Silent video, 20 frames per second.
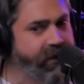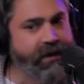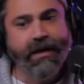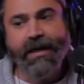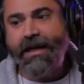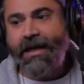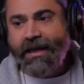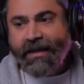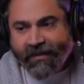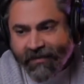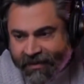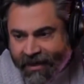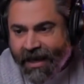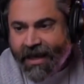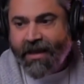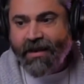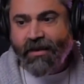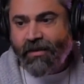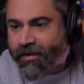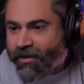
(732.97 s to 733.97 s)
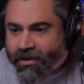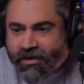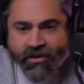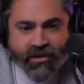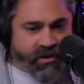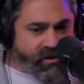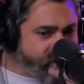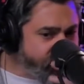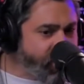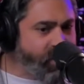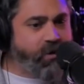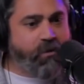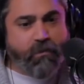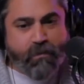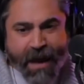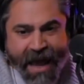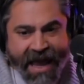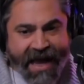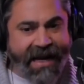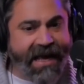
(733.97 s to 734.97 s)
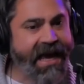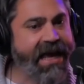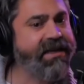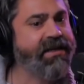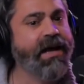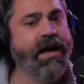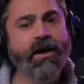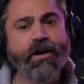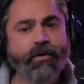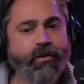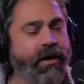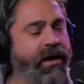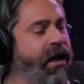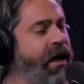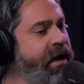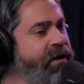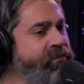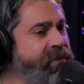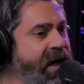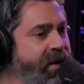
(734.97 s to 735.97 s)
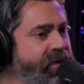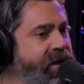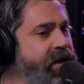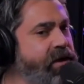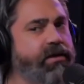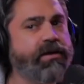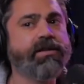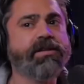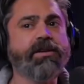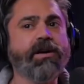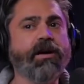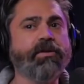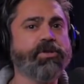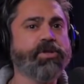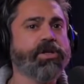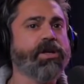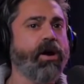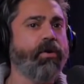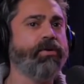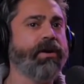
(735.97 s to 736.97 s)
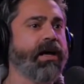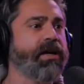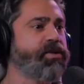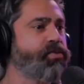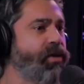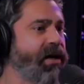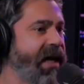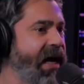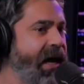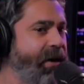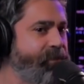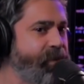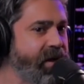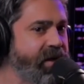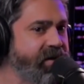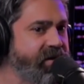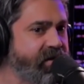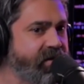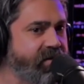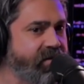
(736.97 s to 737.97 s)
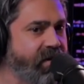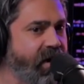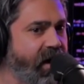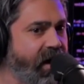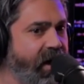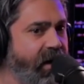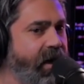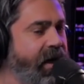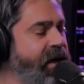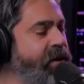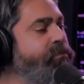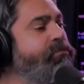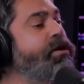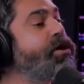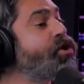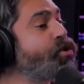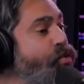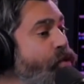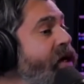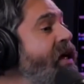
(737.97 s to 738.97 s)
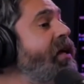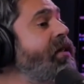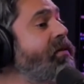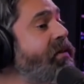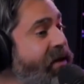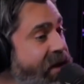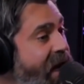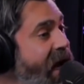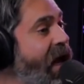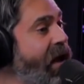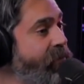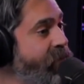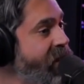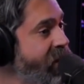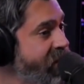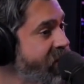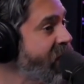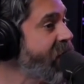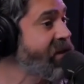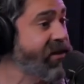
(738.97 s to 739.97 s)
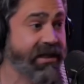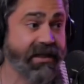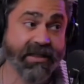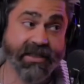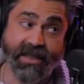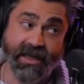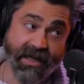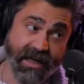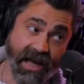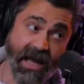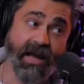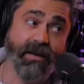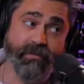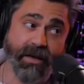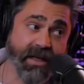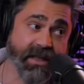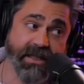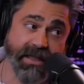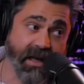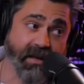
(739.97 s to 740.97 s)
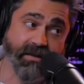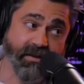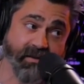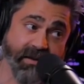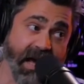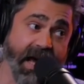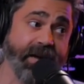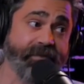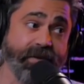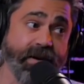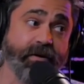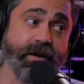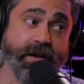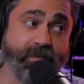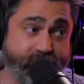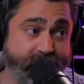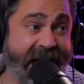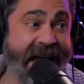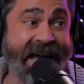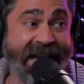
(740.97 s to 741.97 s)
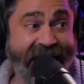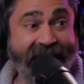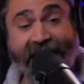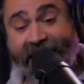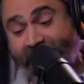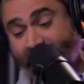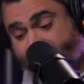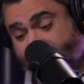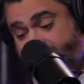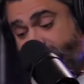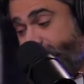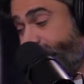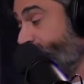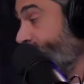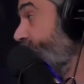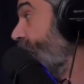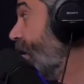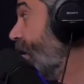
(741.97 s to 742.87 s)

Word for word: And yeah, they're so badass. Well, hey, maybe you start showing us what happens uh, in between the comedy sets because the comedy sets are not very badass. I'll